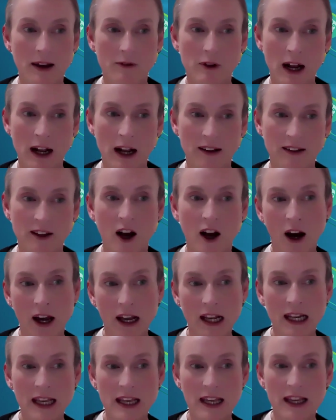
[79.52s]
ranks
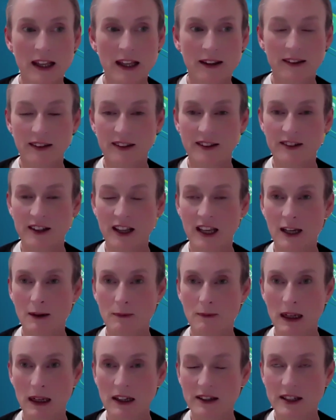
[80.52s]
highly in
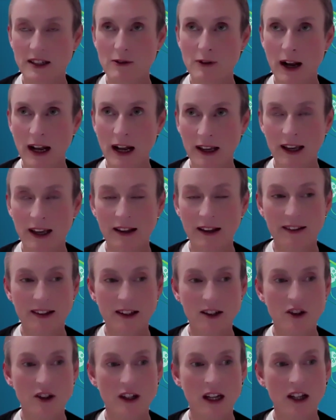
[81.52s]
sustainability rankings
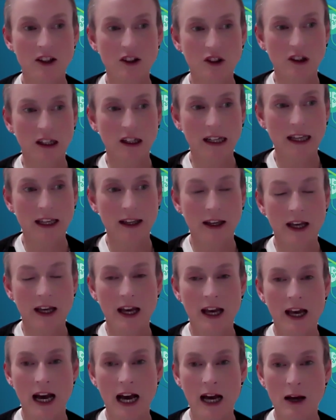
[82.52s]
internationally.
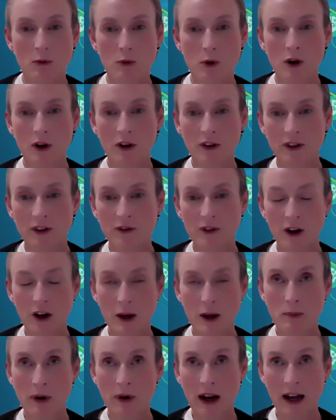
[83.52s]
And we're also
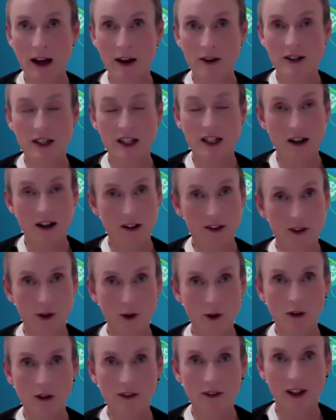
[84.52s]
very proud in our
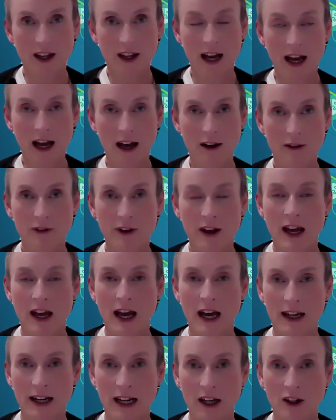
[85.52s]
school to have
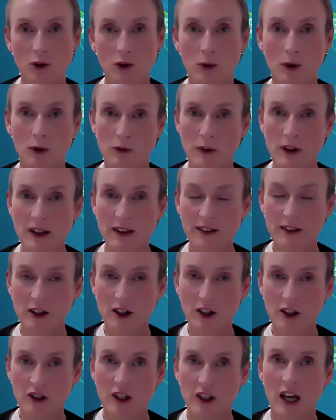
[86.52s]
an actual
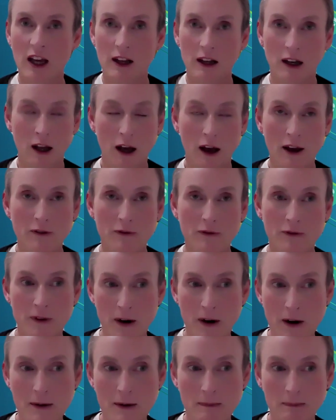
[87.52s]
research live
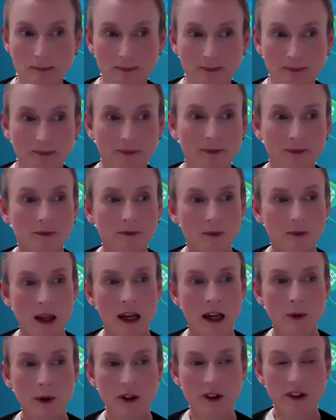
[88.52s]
farm,
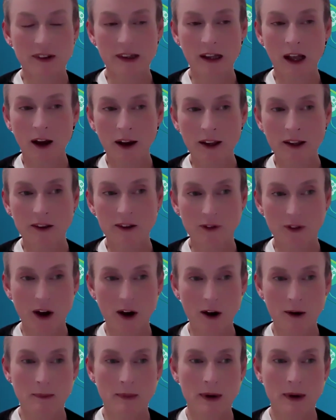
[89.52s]
which is Lions
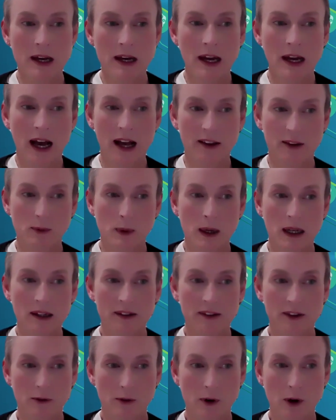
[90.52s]
Farm, as well
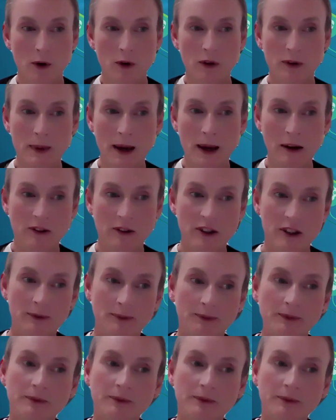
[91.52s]
as the Rosemount